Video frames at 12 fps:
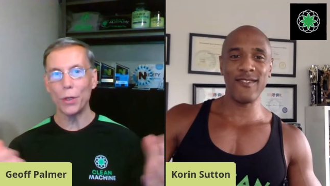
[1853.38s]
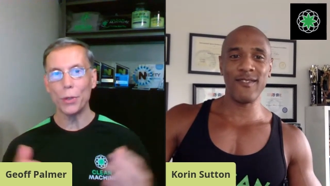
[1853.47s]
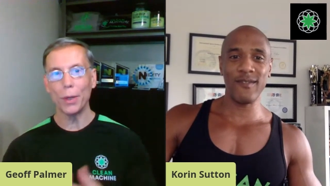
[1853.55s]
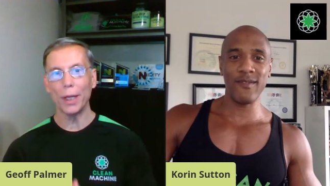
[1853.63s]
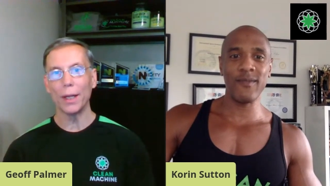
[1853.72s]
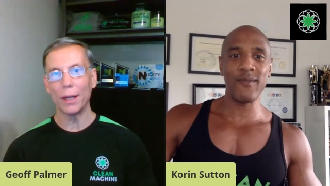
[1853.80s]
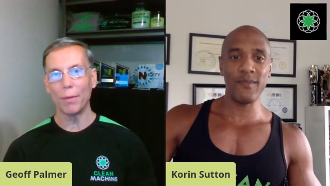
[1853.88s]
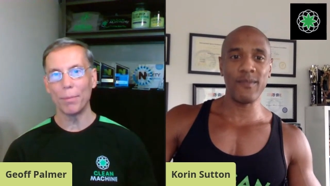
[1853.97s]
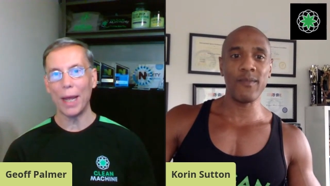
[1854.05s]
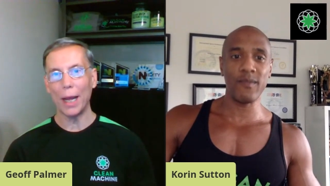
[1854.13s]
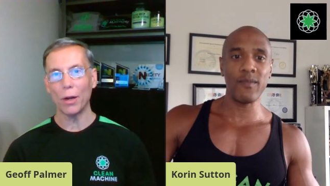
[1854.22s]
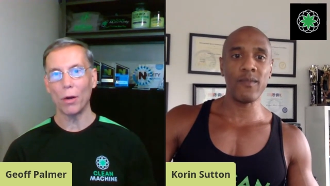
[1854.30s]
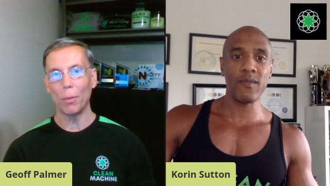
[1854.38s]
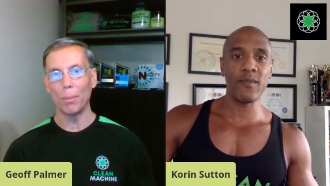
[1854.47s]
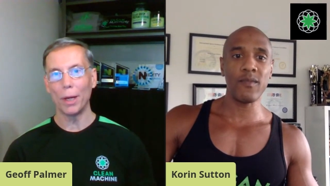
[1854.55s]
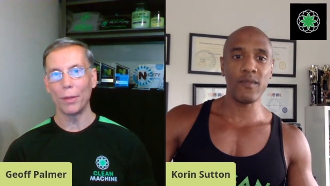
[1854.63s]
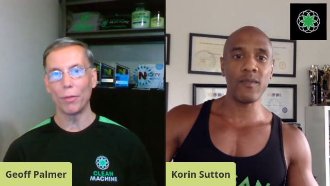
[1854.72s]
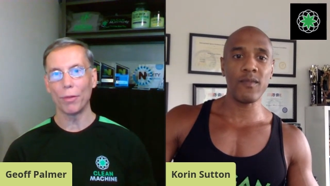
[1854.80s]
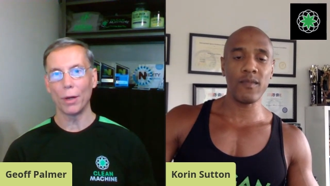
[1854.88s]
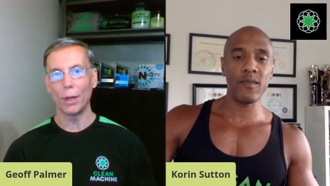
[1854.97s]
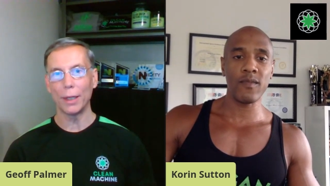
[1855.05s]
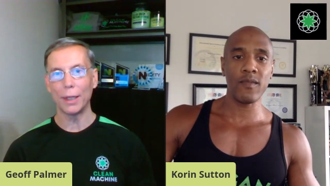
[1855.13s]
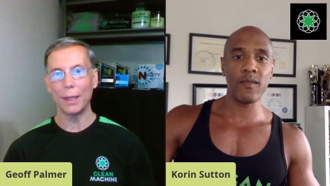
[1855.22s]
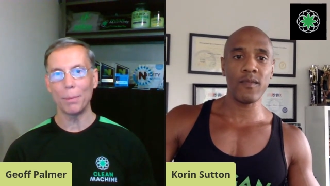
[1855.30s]
Speaker 1: We're doing a give back all month
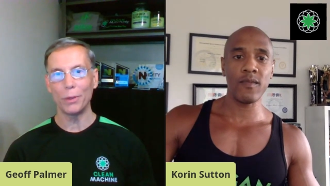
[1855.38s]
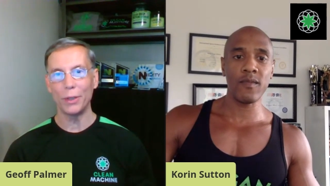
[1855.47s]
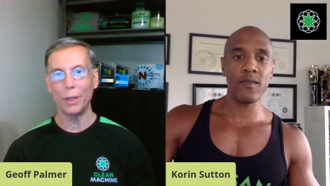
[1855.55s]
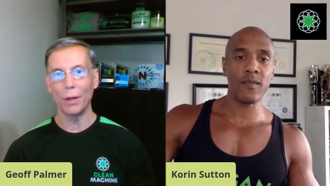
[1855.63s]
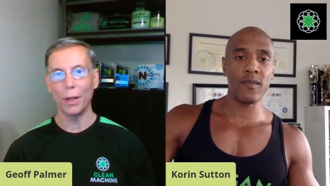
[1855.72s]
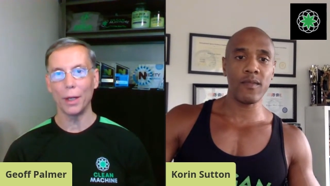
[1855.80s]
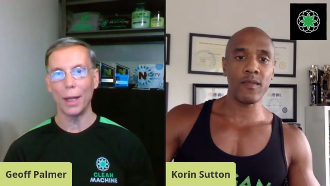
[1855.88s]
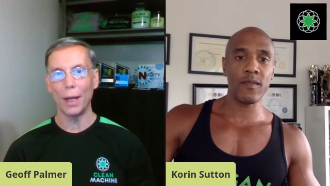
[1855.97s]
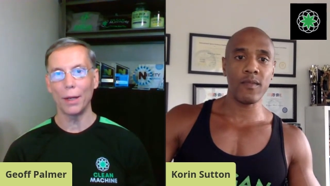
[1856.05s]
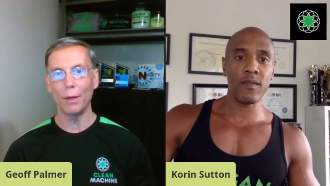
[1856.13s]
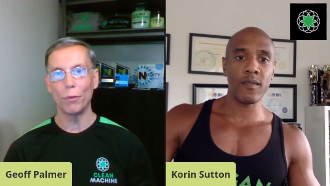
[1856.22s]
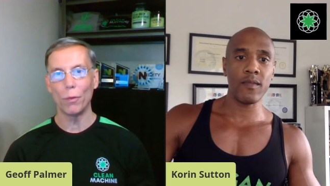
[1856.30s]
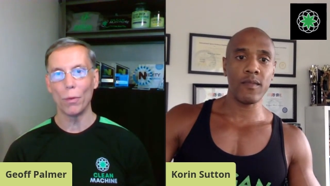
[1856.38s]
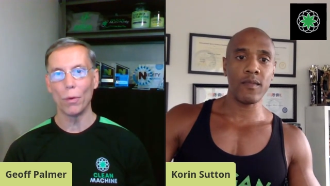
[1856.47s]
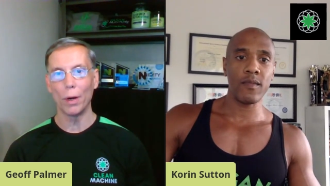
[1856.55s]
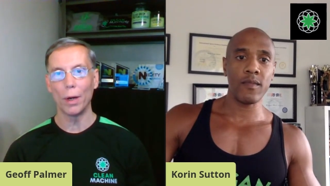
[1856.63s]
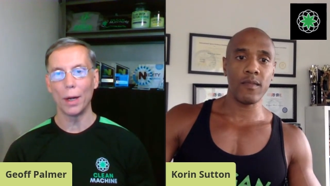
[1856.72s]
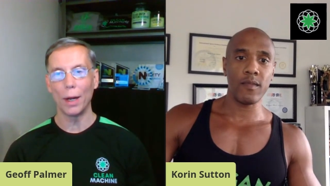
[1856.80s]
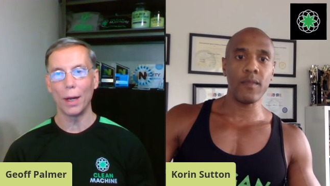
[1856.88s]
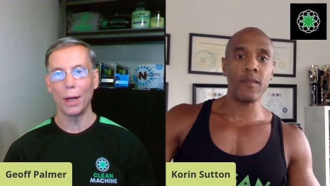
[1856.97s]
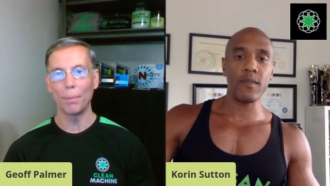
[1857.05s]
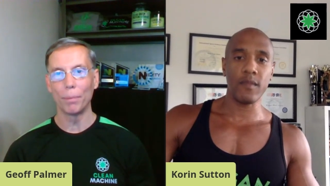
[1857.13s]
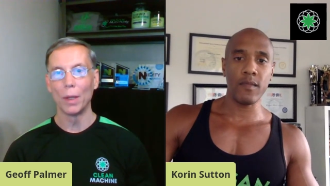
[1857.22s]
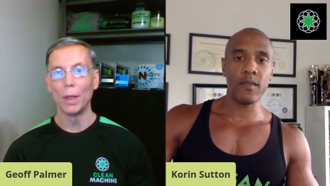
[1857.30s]
on Clean Machine Online for
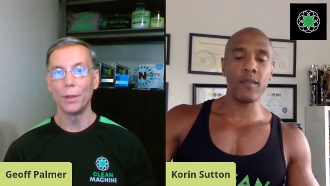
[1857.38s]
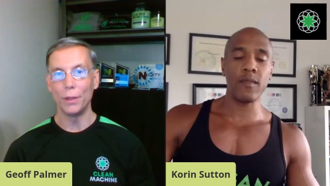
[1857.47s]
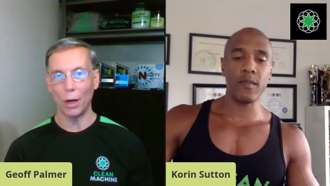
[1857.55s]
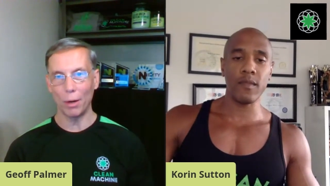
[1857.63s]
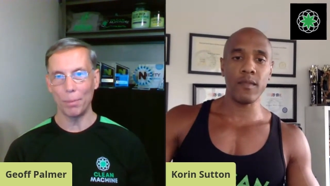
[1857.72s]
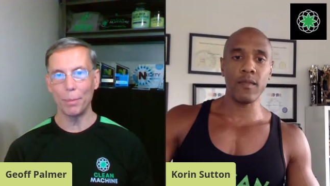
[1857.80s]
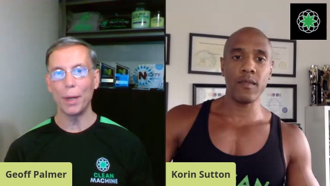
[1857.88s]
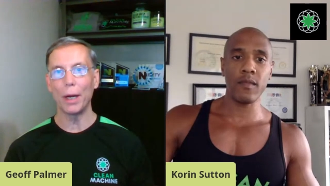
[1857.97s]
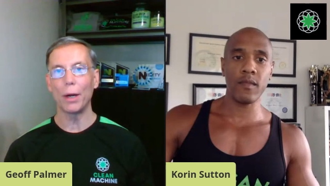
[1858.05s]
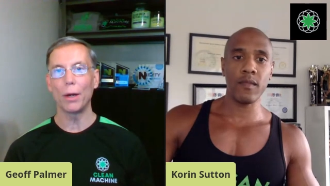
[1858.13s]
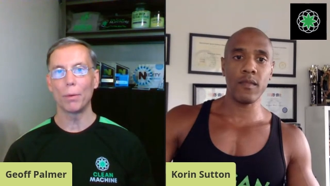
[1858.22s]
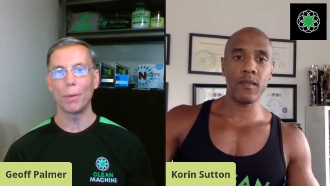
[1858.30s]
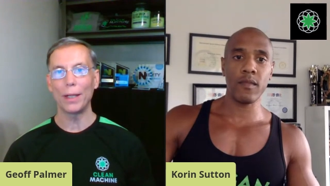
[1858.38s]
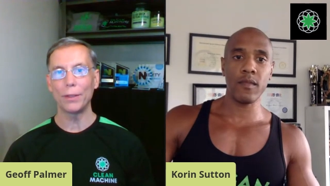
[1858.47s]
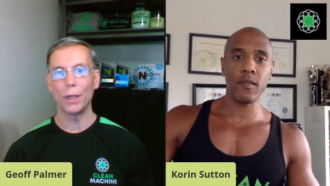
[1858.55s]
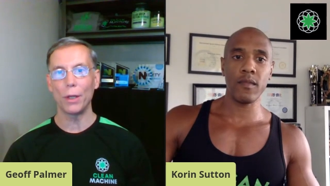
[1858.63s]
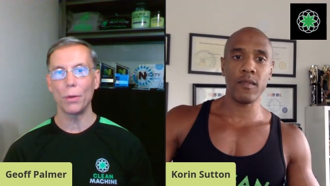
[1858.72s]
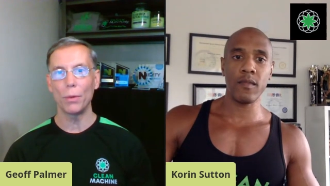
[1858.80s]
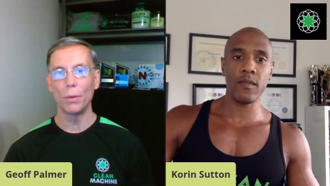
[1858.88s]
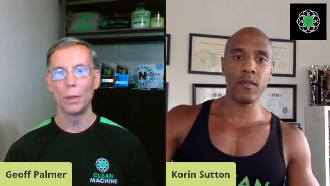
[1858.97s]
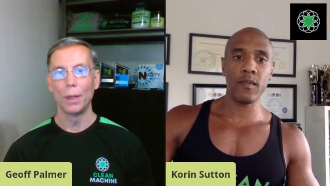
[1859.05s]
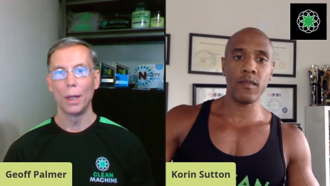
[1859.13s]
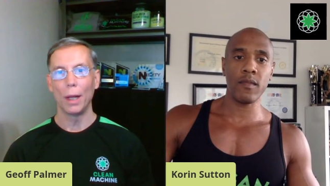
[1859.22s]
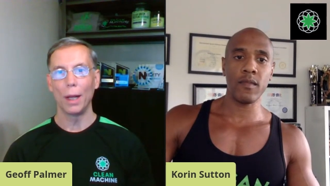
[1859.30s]
um, Dharma Bear Rescue.
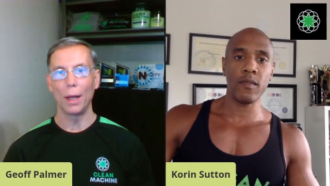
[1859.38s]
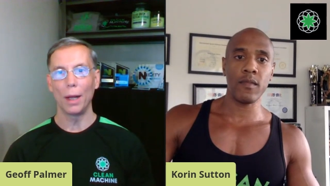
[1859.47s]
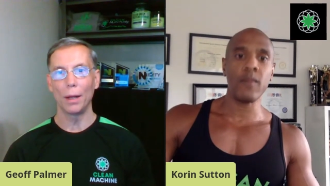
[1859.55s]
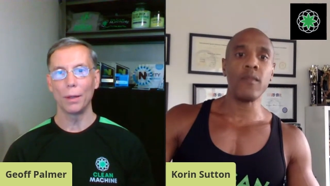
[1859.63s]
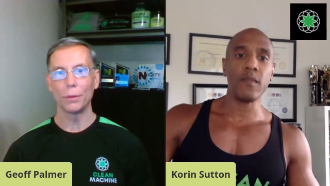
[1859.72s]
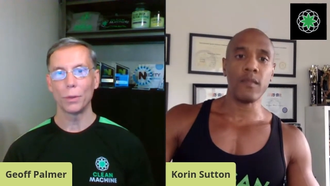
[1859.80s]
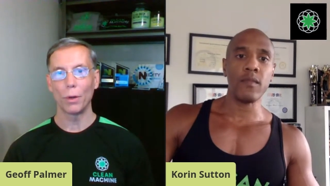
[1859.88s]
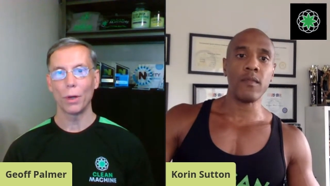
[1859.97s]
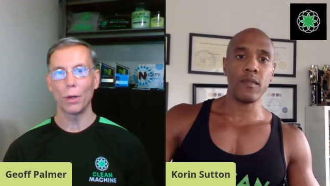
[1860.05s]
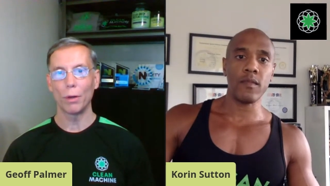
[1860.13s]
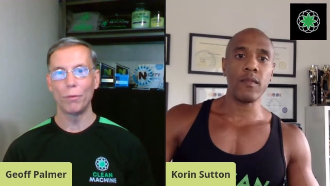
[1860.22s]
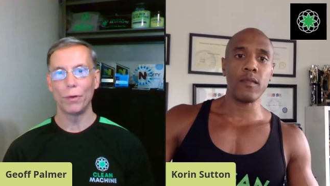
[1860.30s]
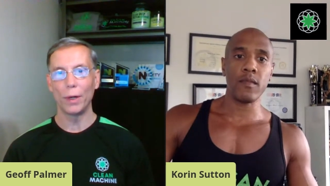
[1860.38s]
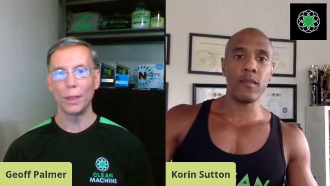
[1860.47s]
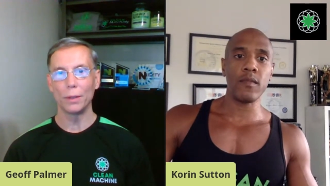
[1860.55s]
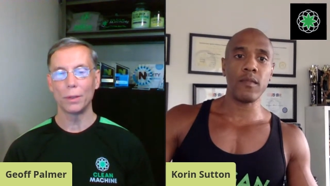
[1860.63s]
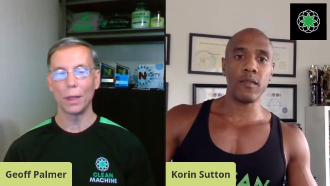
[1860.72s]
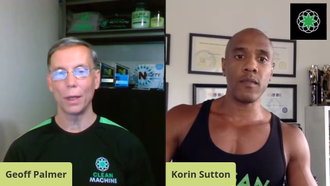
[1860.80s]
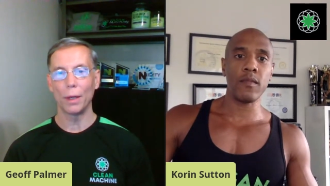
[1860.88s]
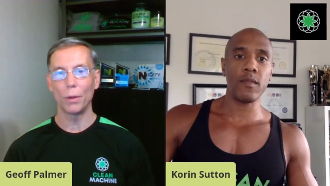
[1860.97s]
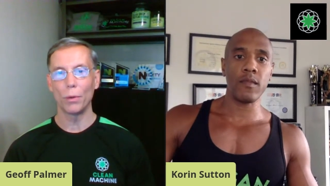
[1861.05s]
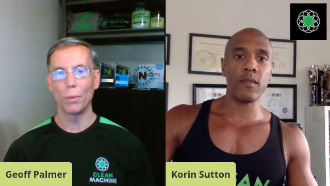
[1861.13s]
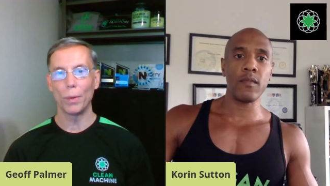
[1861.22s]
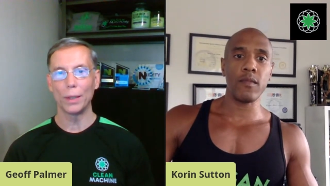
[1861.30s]
Uh, so our good friends
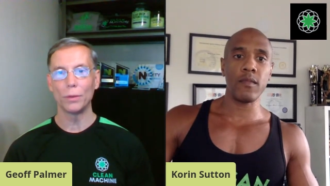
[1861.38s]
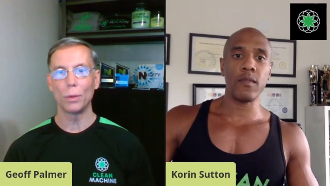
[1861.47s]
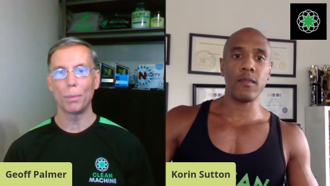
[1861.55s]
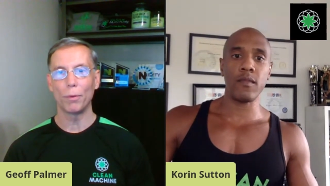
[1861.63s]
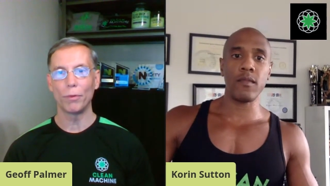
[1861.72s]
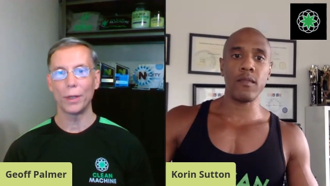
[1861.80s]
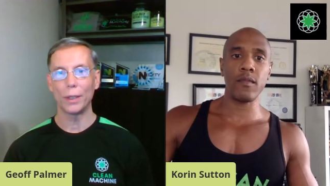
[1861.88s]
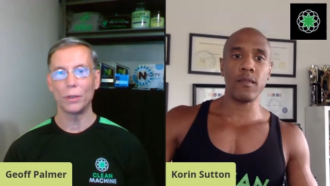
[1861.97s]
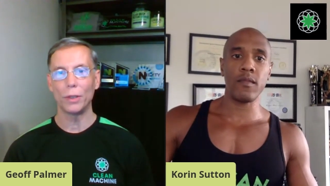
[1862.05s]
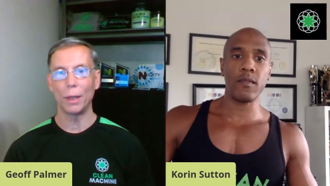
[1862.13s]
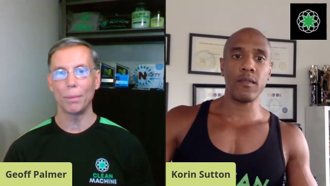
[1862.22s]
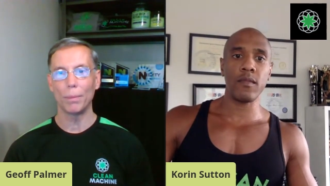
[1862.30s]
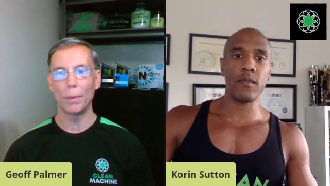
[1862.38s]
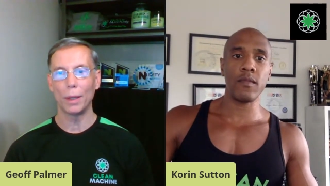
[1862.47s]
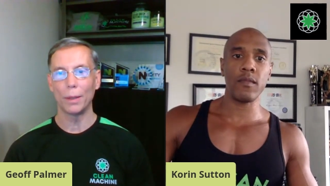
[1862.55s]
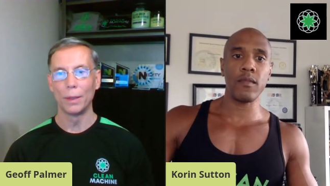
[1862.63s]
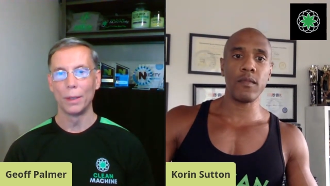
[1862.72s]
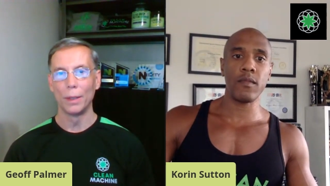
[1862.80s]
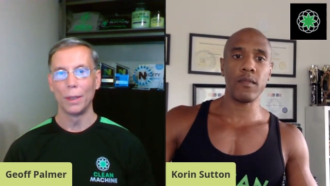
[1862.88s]
uh, who run Superfit Gym. Uh,